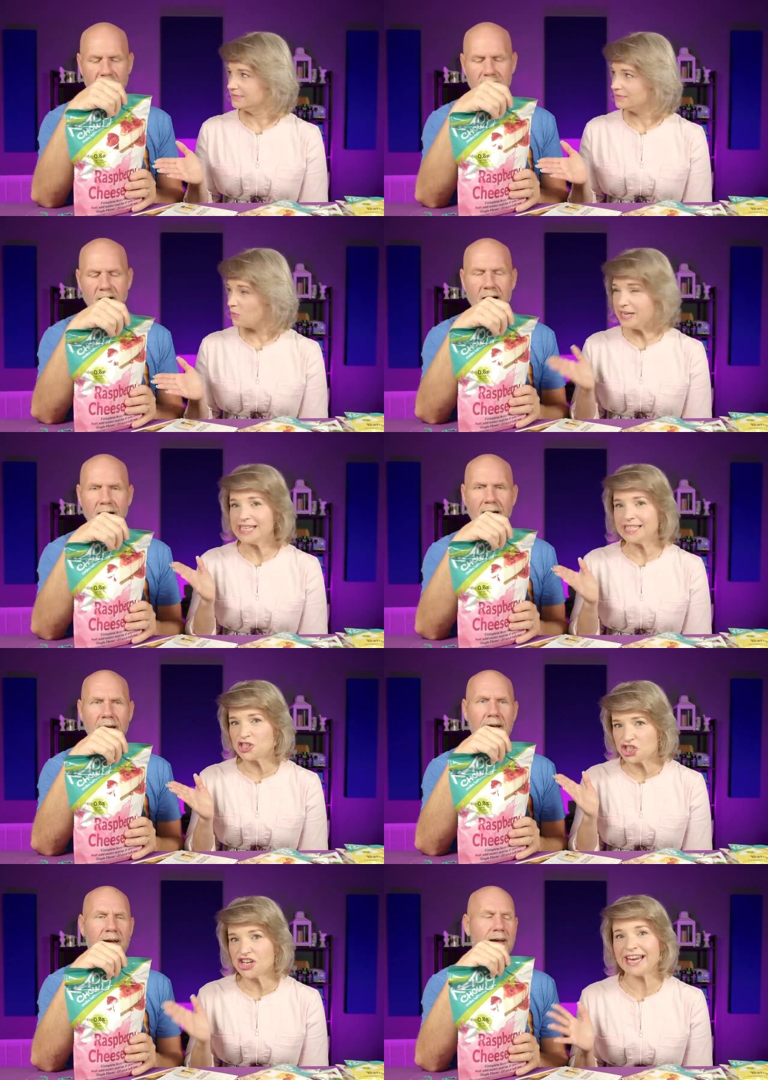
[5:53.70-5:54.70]
Speaker 1: Fine. We need
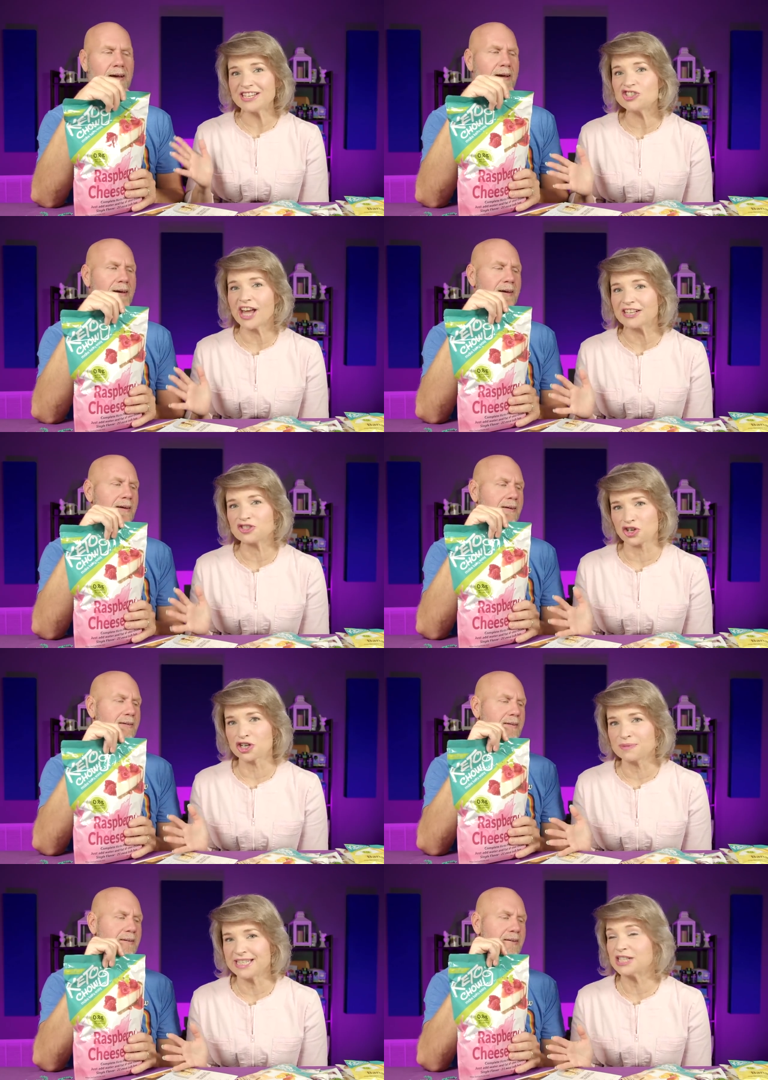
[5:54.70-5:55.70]
to change that
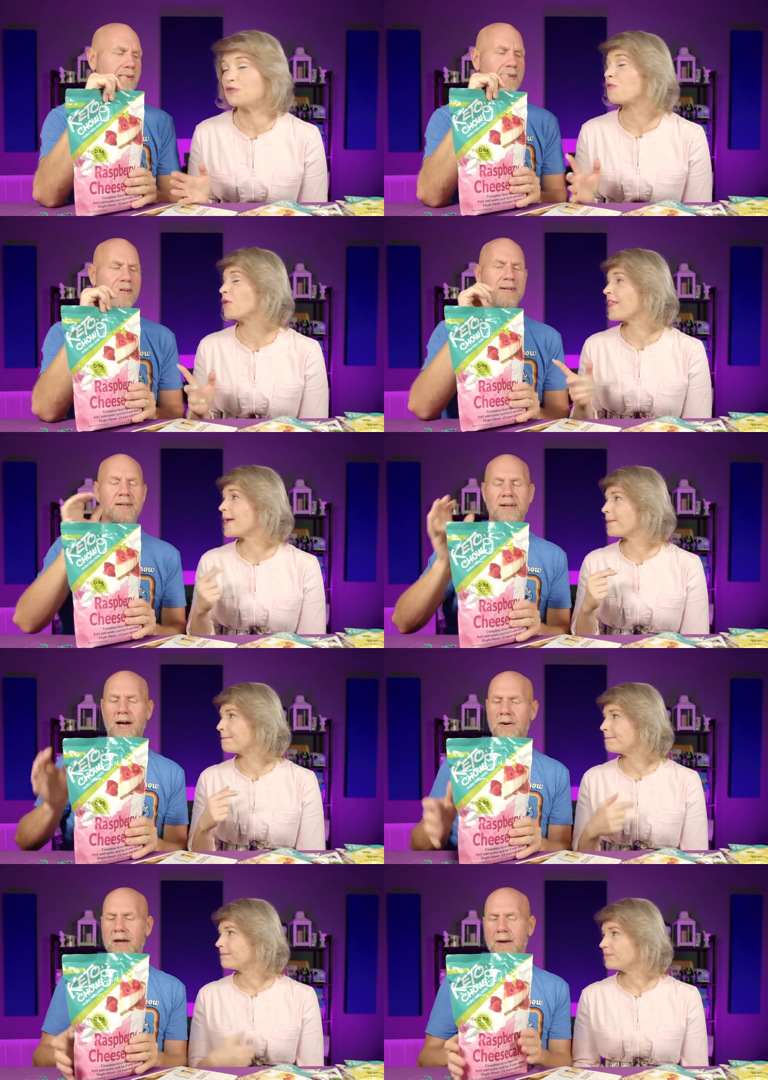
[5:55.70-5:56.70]
circumstance for them.
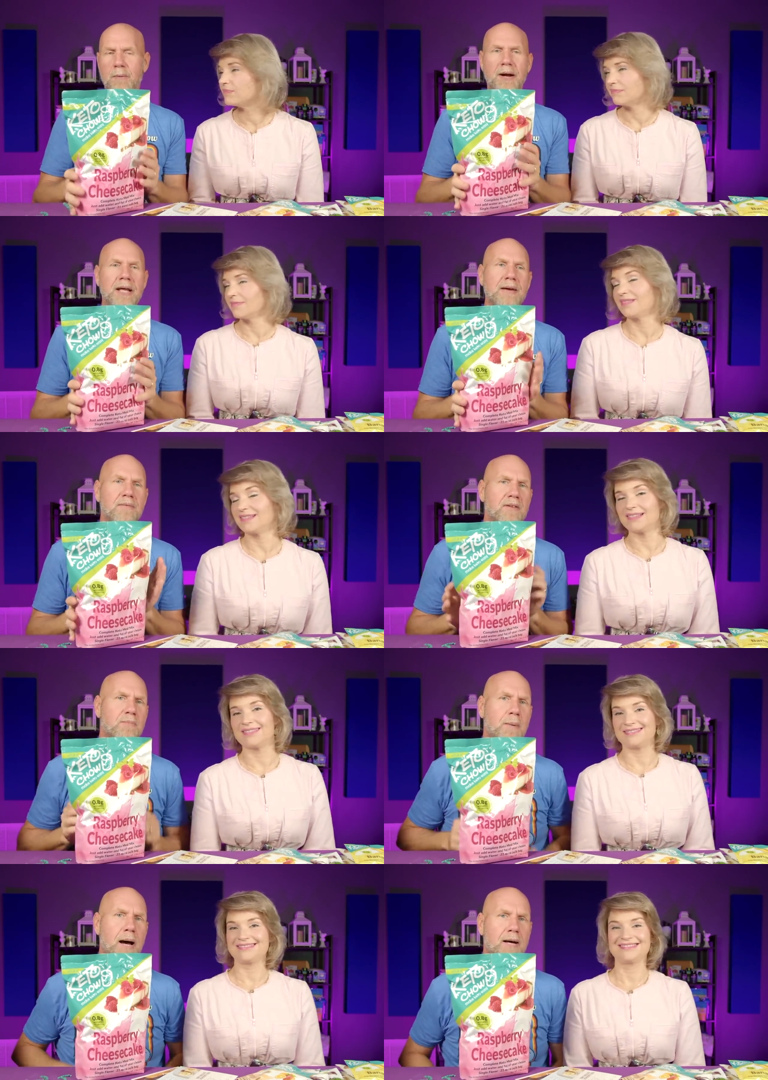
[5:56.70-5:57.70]
Okay, we're going to give this
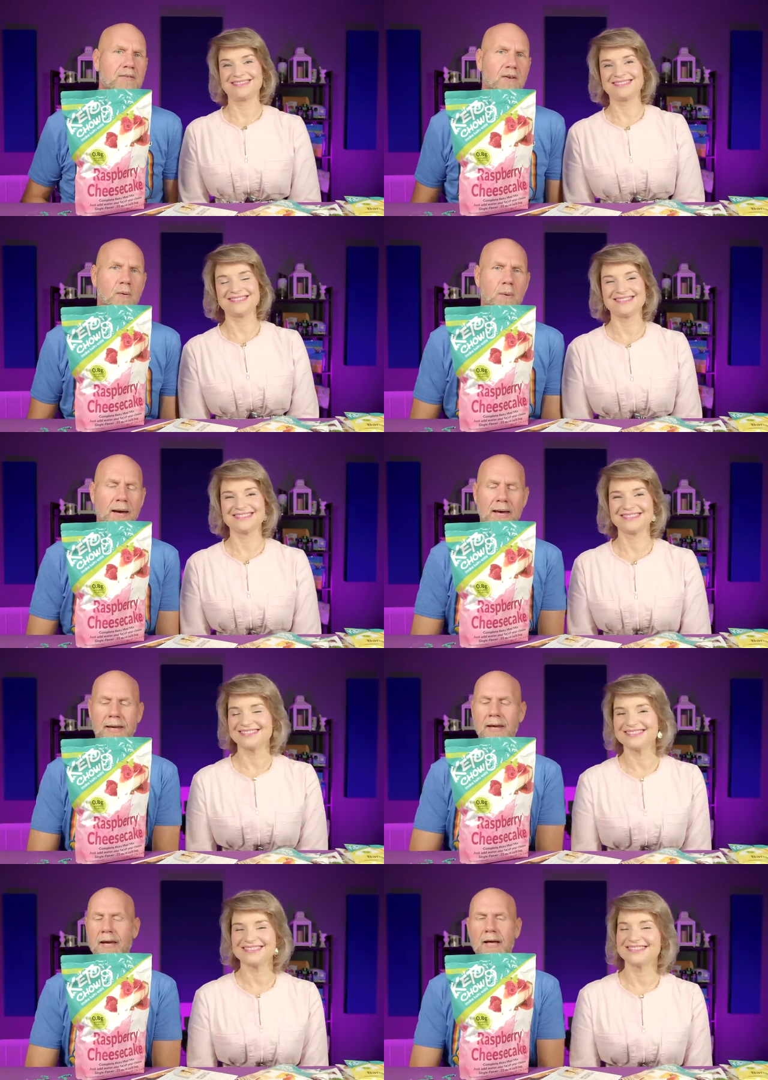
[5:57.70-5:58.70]
box
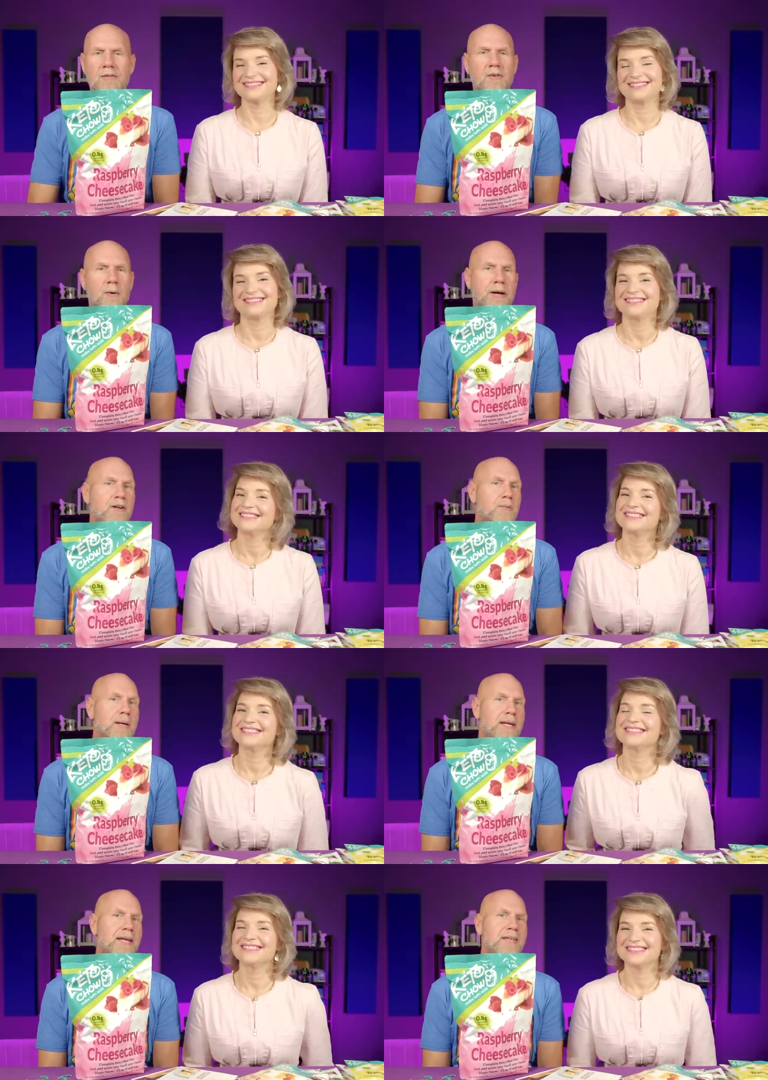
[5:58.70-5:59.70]
away. So here's what
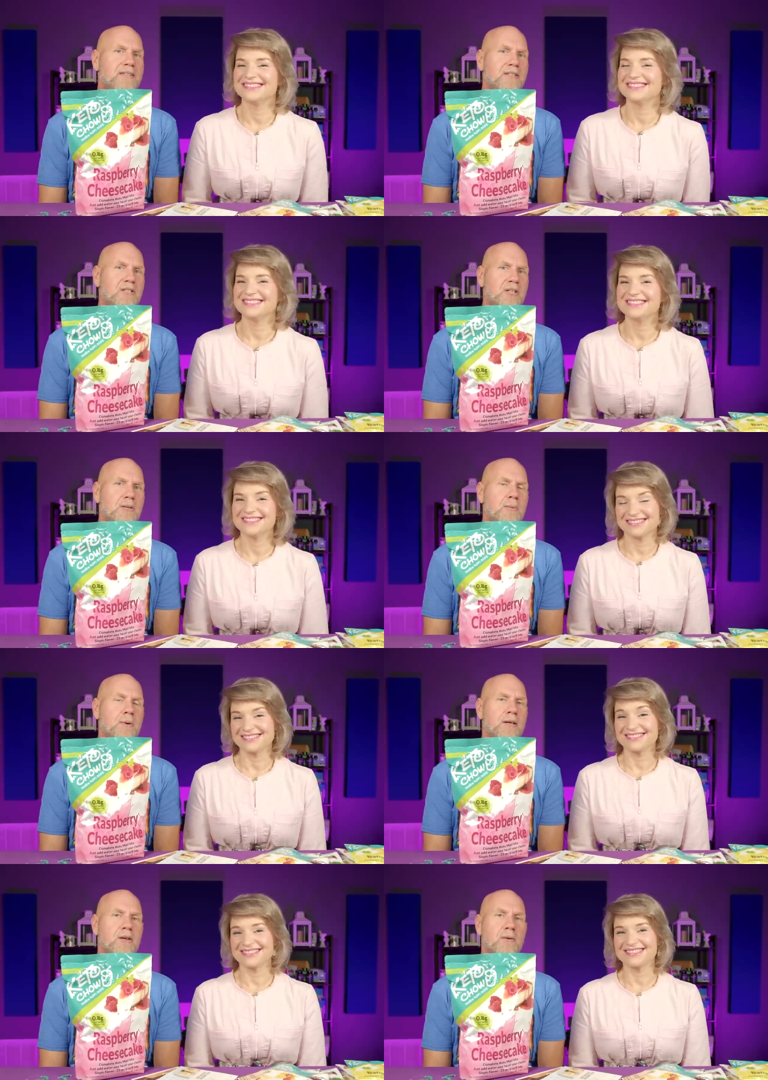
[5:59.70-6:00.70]
you need to
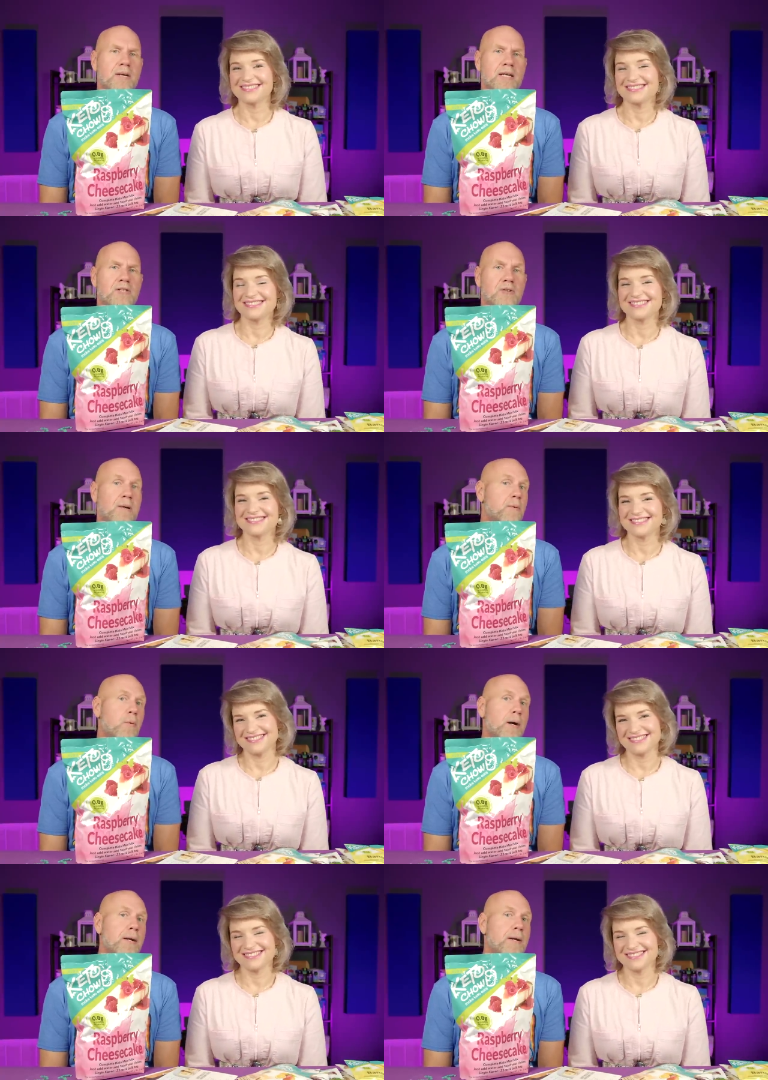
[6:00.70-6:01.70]
do. You need to,
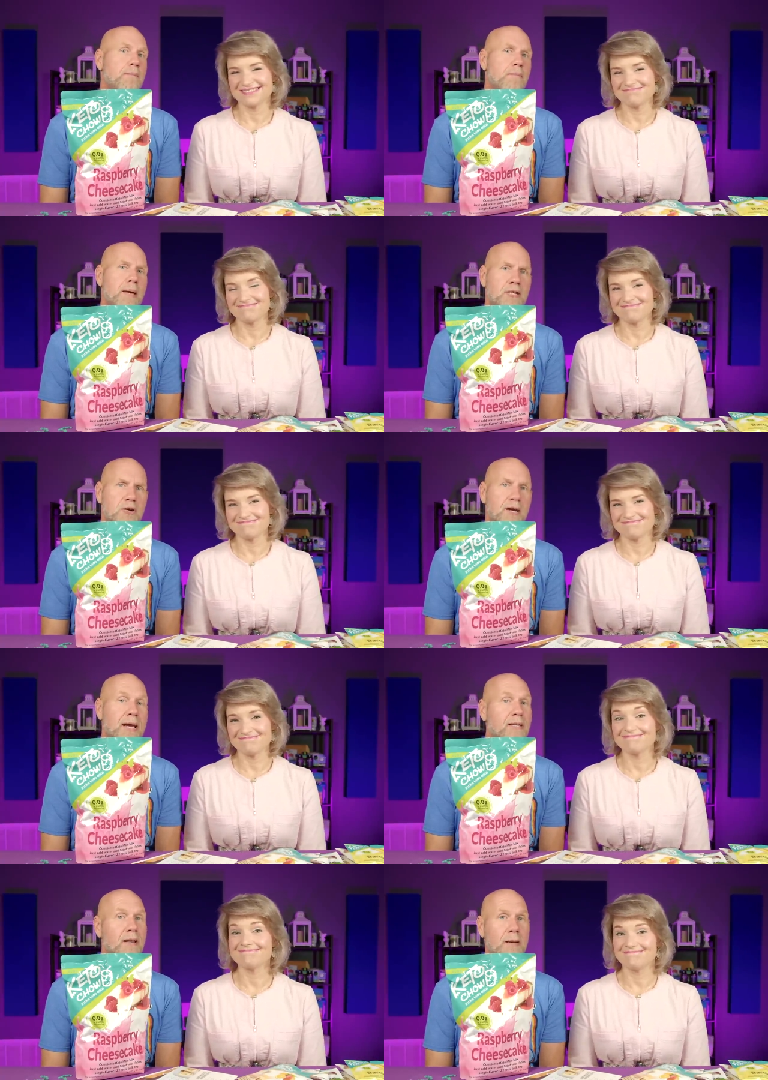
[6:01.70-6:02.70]
#1, make sure you
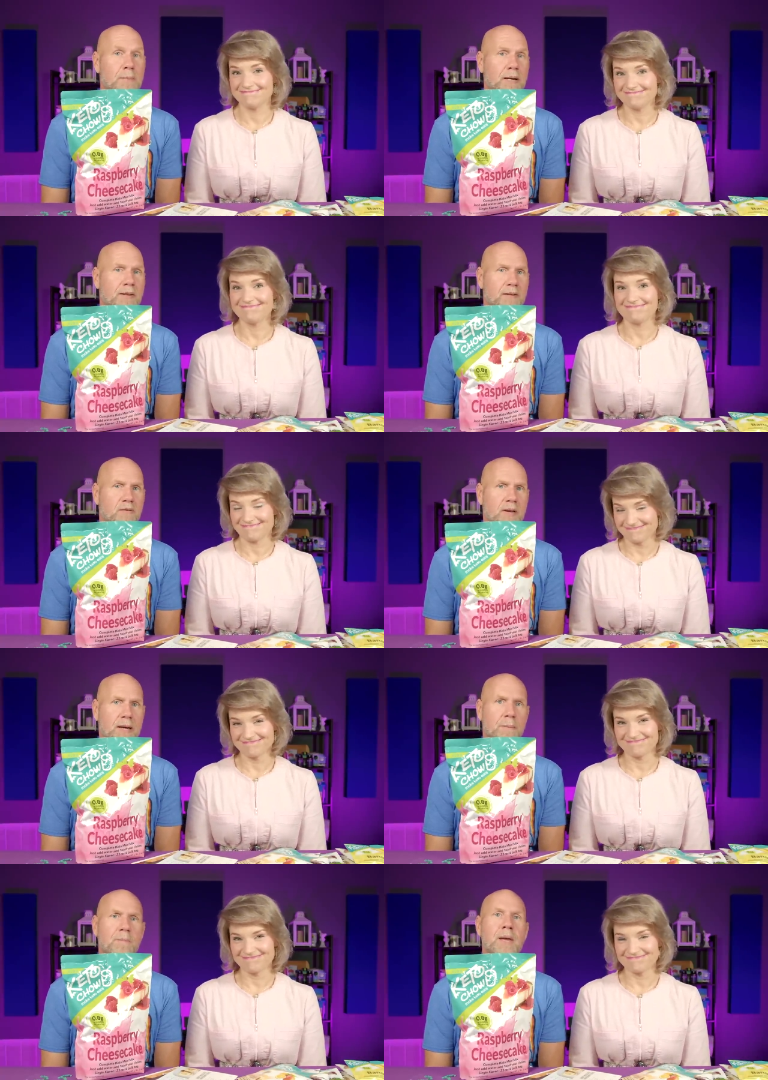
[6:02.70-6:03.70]
hit the like button on this
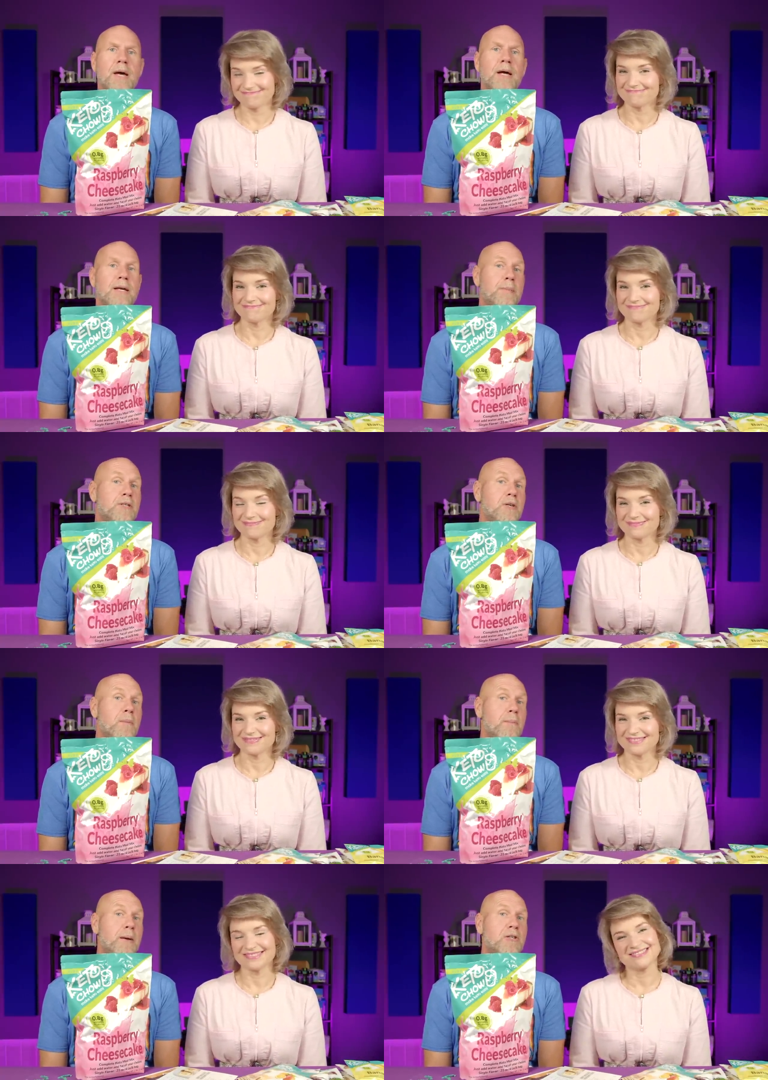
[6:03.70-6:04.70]
video.
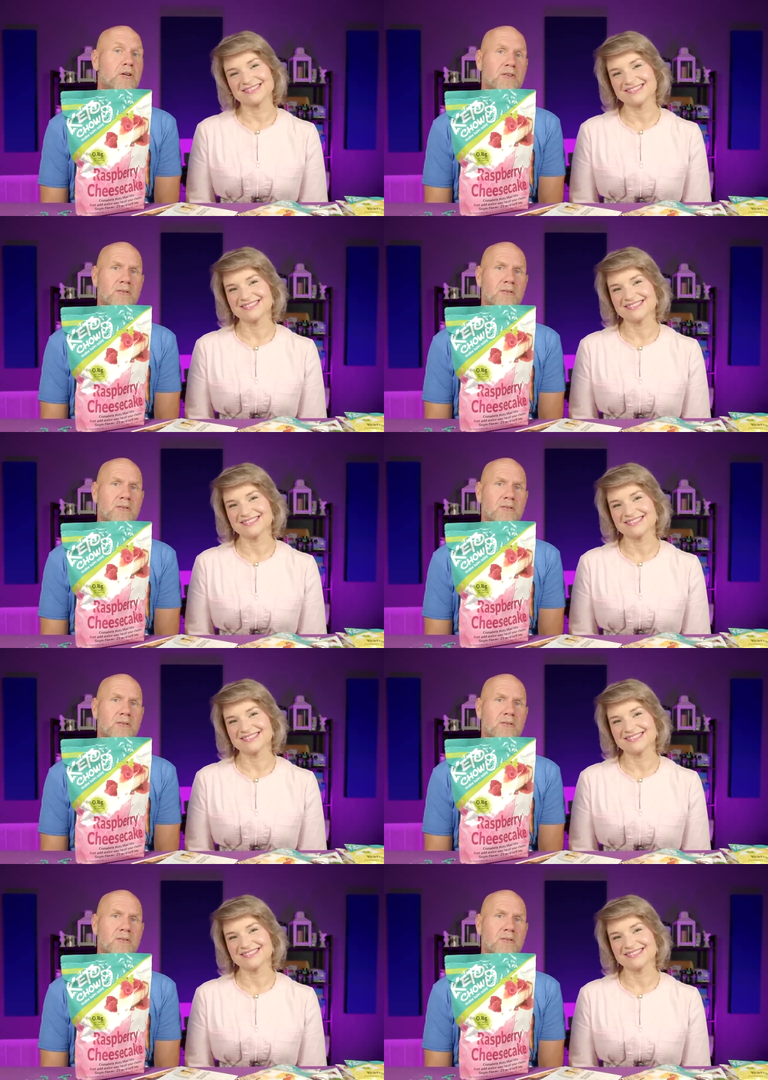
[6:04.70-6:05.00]
#2, make sure you